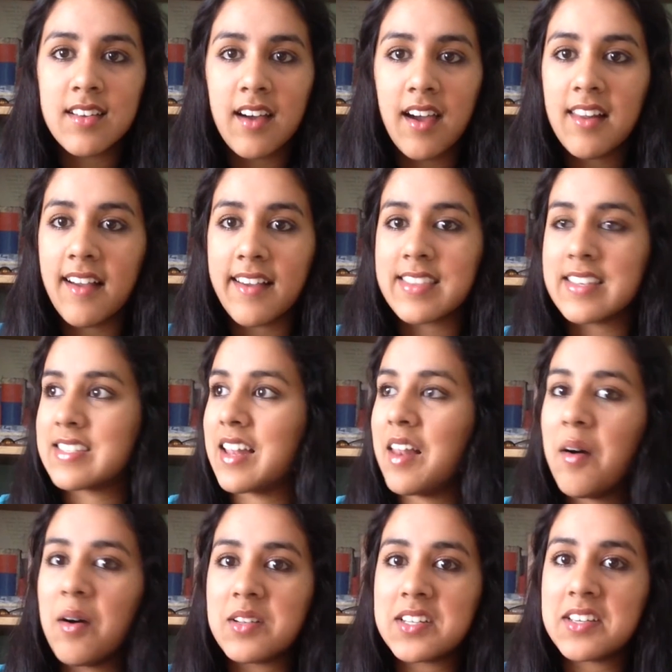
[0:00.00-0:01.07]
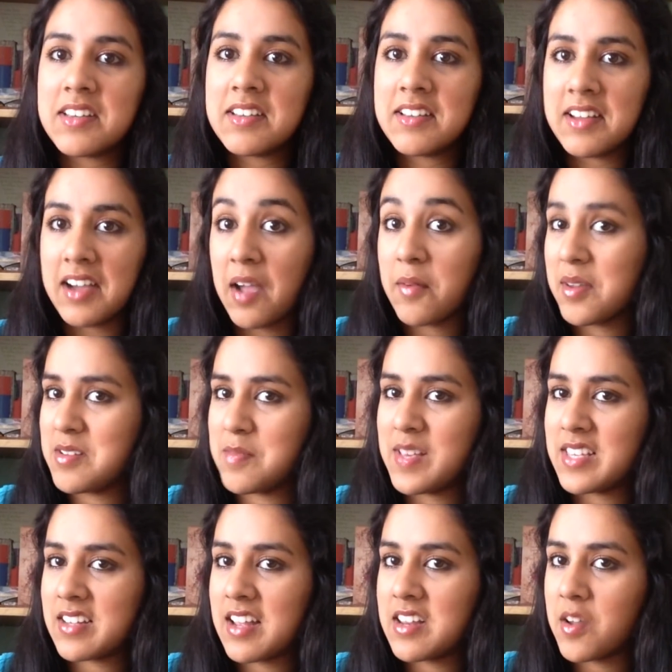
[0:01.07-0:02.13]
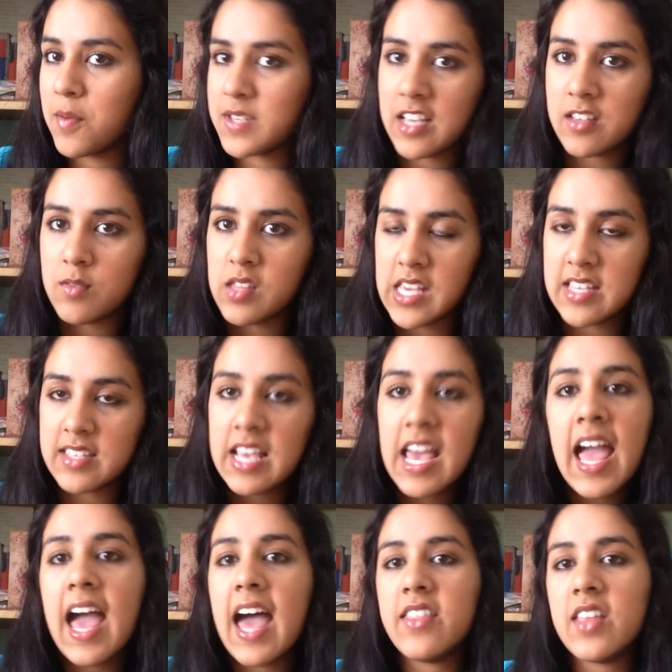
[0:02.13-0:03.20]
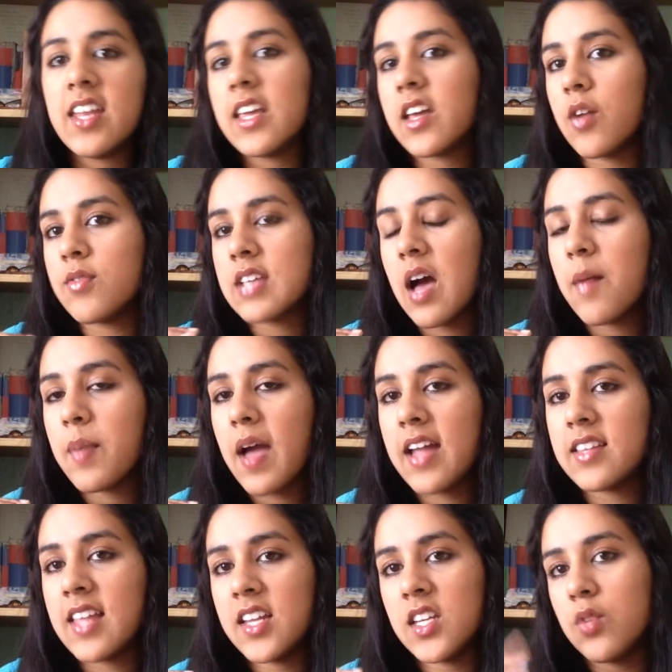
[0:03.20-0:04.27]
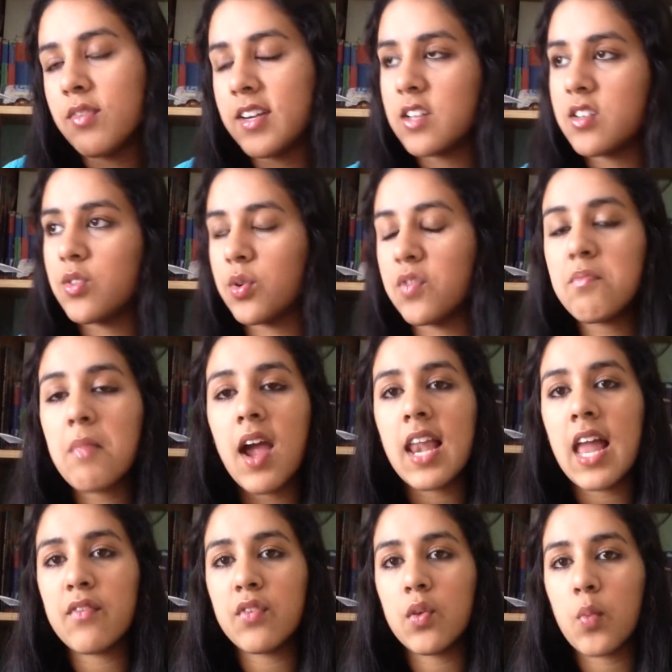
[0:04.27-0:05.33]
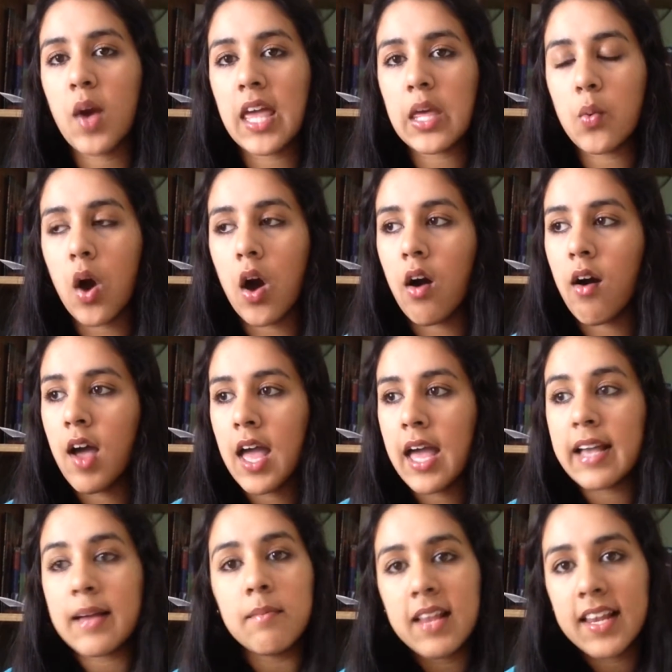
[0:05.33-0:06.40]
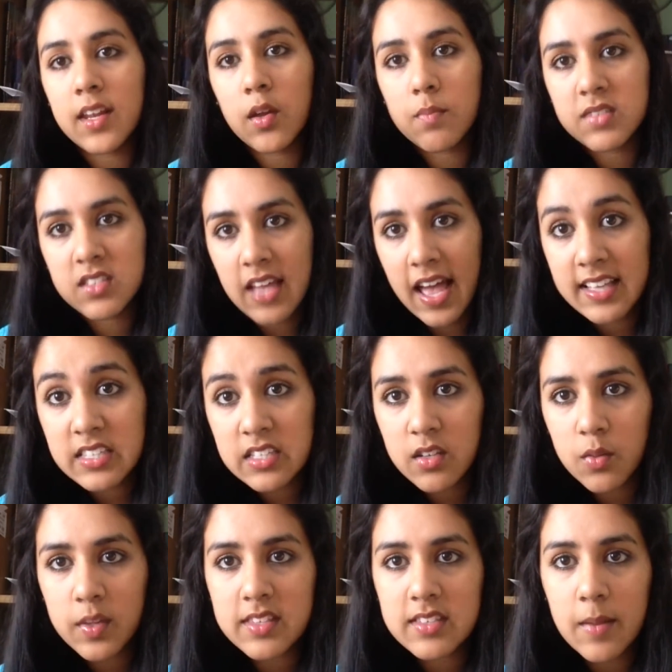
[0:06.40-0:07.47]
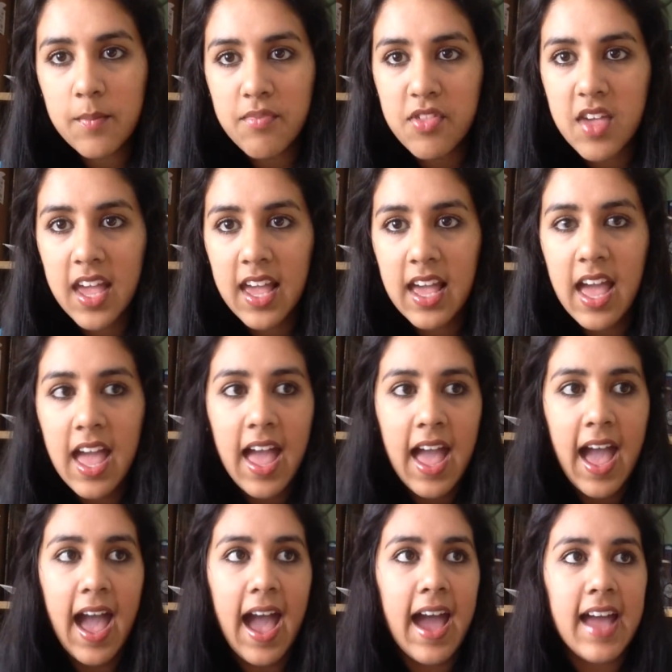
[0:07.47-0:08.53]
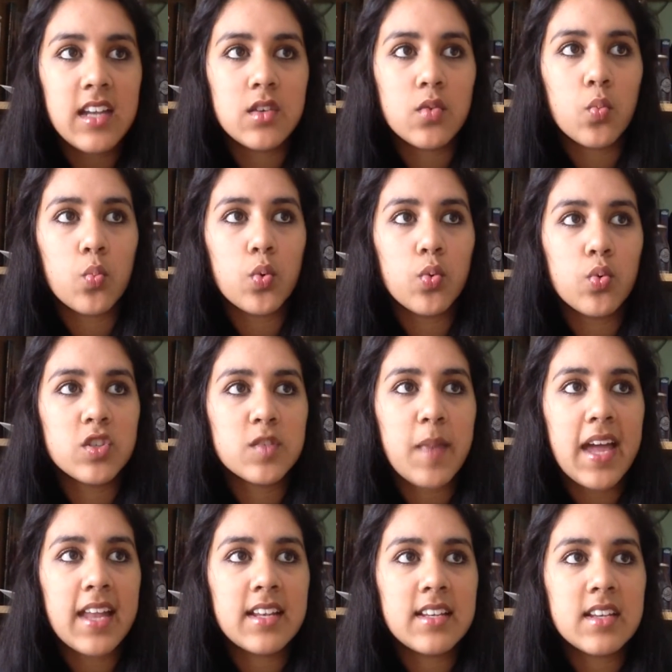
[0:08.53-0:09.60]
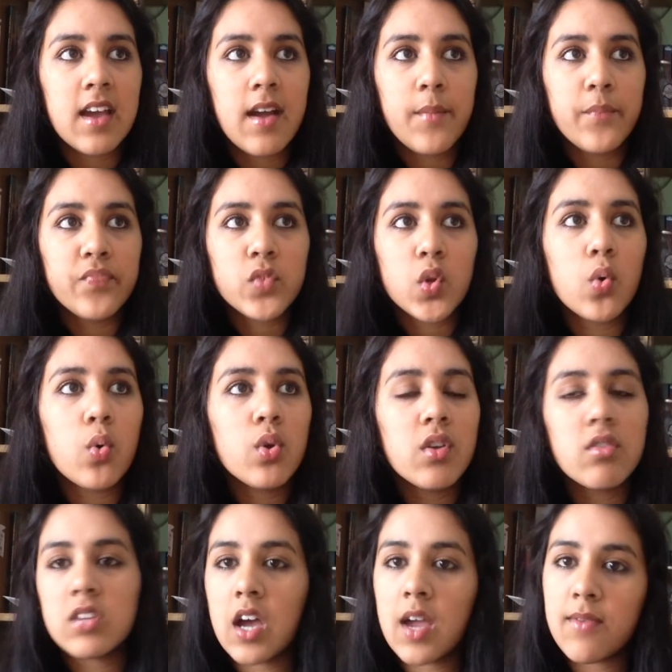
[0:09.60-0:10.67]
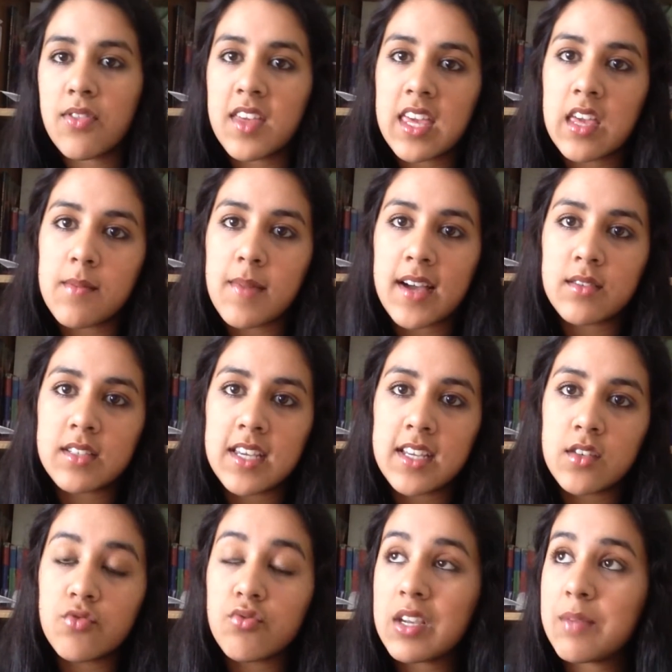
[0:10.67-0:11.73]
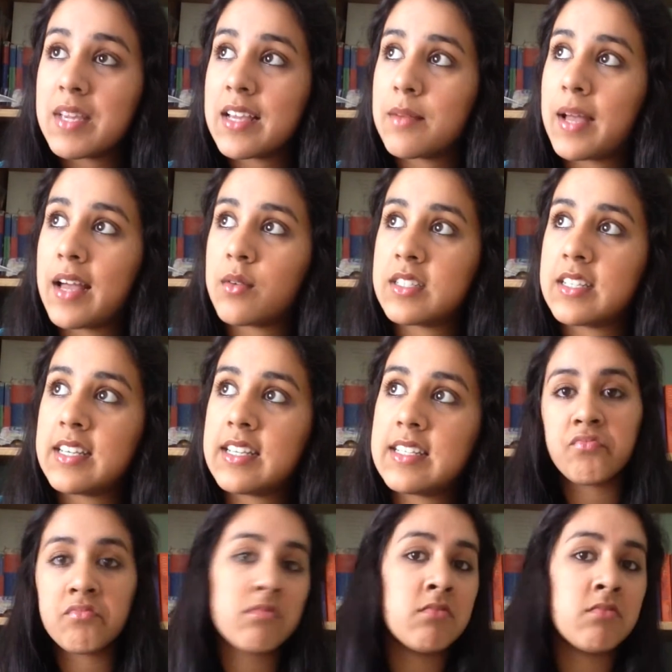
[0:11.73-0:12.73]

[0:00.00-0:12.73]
I like this a lot. I'm going to be slightly obsessed with this. And then it goes up, and then you reach sort of my level where you are completely obsessed with something and will spend all your time thinking about it, dreaming about it,